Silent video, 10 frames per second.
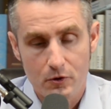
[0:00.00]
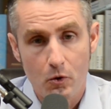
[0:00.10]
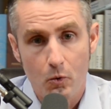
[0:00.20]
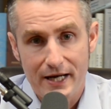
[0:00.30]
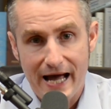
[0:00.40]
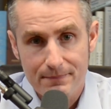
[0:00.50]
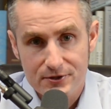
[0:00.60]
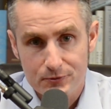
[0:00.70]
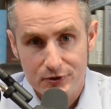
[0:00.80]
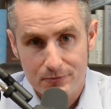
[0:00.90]
What
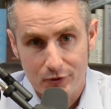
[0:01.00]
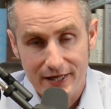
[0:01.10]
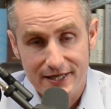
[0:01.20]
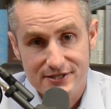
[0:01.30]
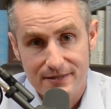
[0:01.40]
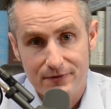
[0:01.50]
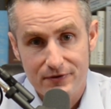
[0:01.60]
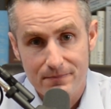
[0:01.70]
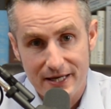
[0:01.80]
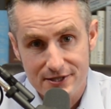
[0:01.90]
happens when you break some of
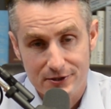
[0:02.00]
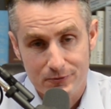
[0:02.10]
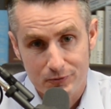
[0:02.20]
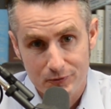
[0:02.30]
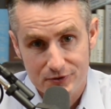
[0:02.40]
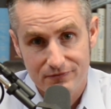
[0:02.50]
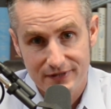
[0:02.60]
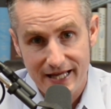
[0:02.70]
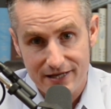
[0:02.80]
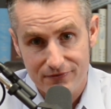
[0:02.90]
the basic rules of
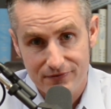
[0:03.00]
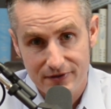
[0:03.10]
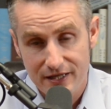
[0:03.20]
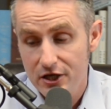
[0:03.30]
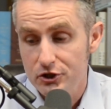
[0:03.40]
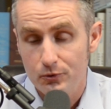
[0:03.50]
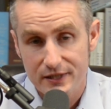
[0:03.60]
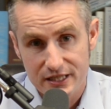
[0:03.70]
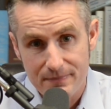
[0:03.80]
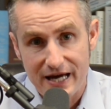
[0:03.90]
life? You
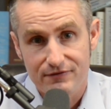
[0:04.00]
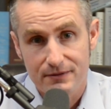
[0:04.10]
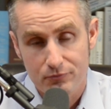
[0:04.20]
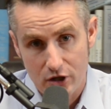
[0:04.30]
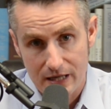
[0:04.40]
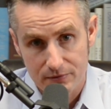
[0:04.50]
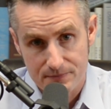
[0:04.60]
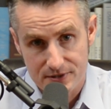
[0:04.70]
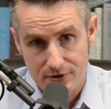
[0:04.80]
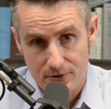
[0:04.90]
end up having
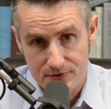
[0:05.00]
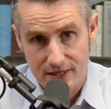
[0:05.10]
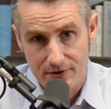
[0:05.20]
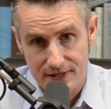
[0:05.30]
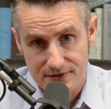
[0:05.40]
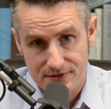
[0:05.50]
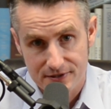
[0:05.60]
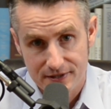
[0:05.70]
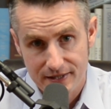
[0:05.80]
problems in those areas.